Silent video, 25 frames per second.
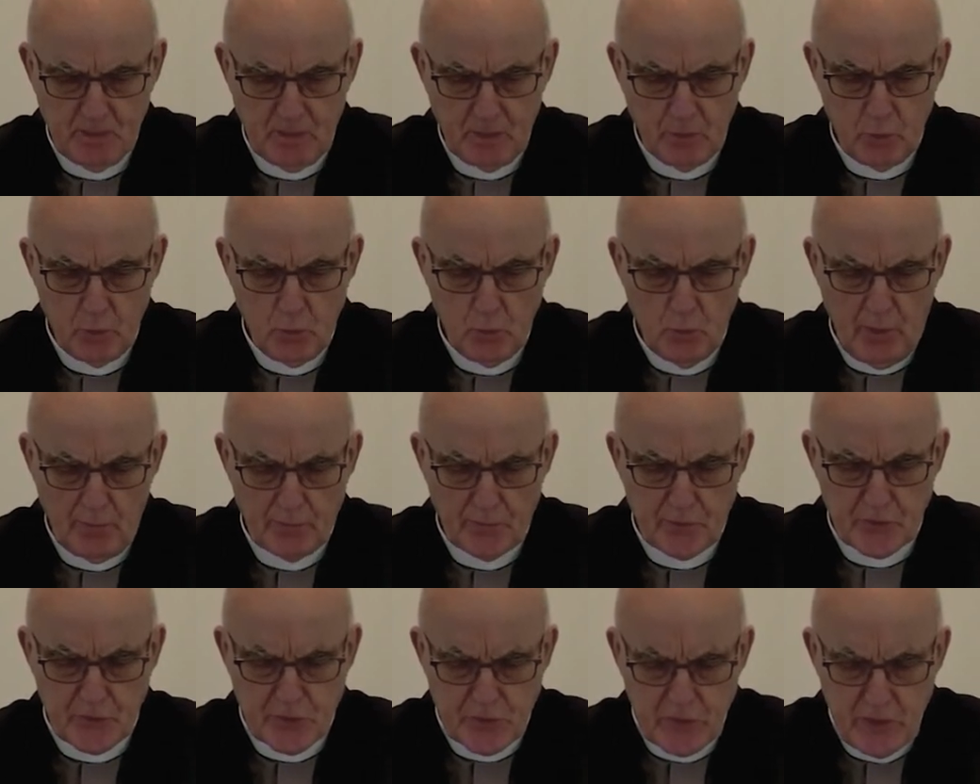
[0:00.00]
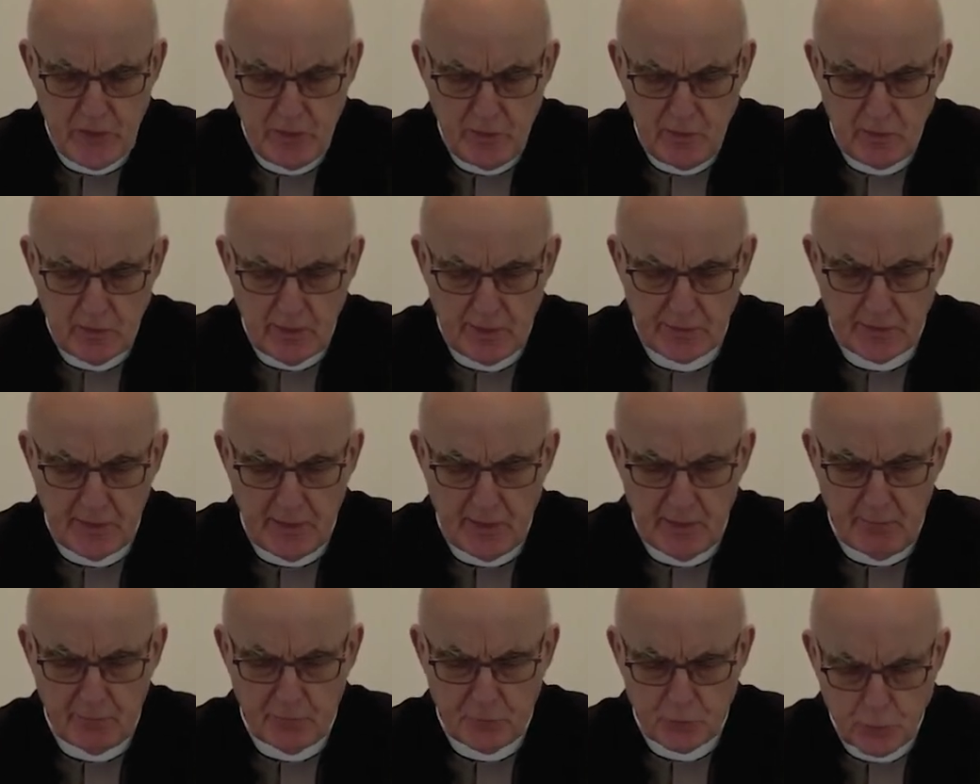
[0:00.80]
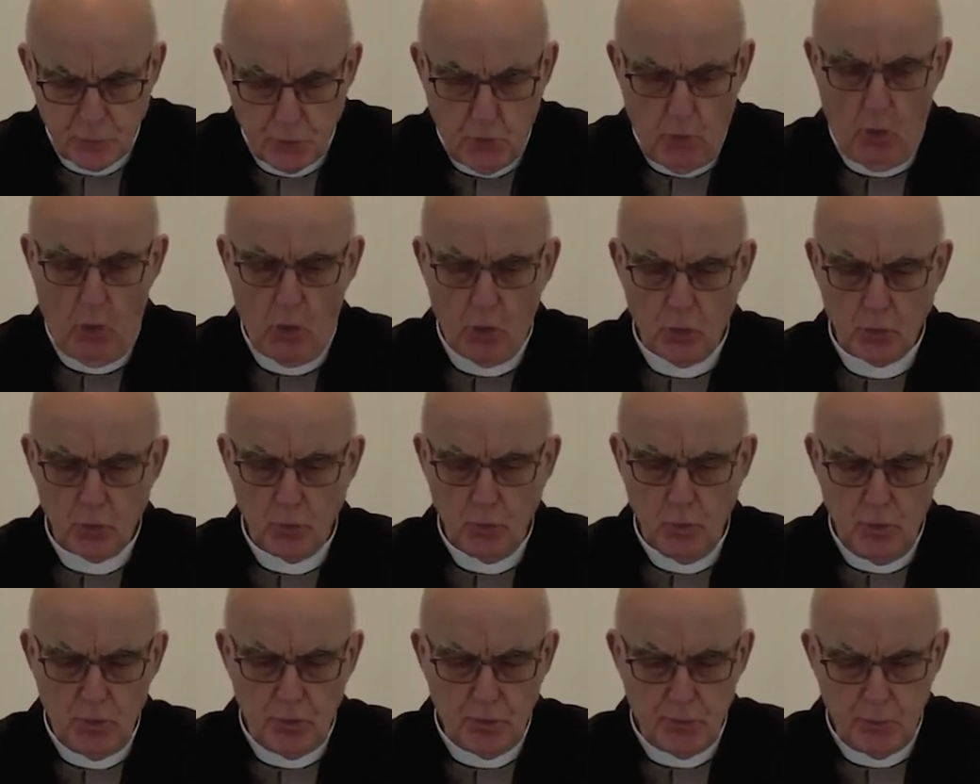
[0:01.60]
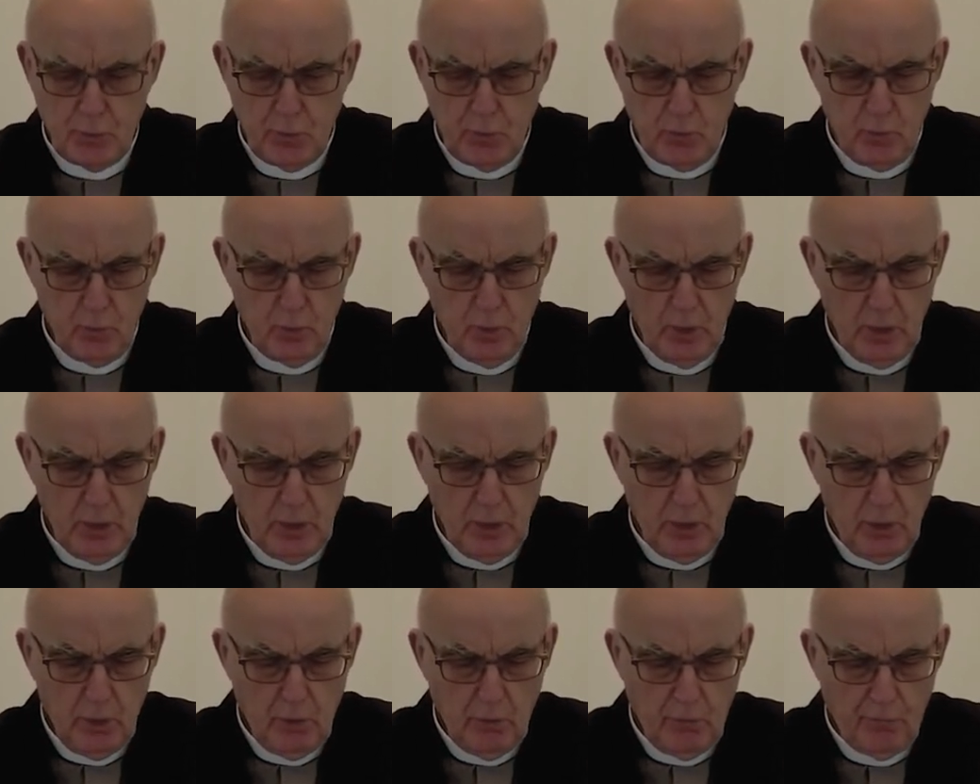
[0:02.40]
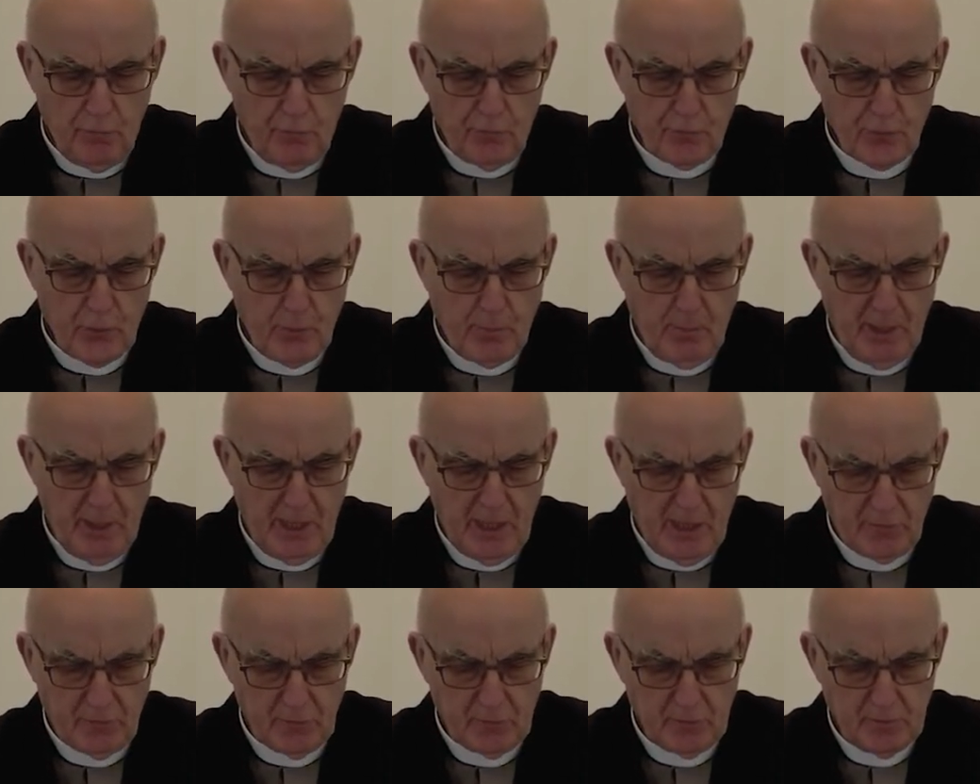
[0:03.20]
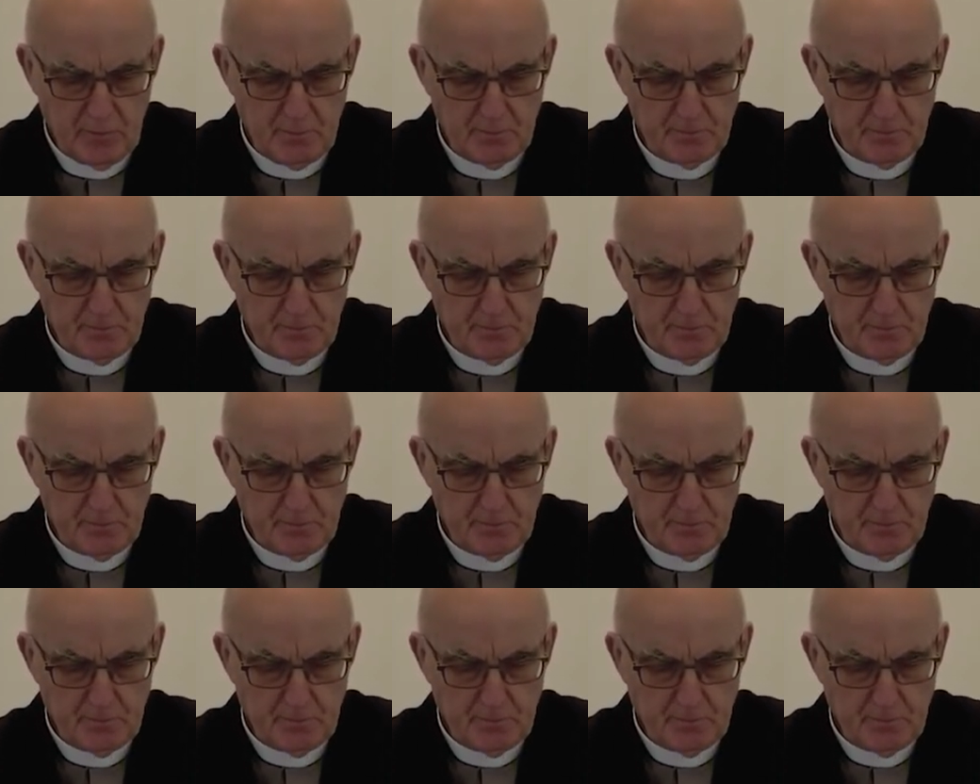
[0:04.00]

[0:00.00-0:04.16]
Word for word: You have seen that I have talked with you from heaven.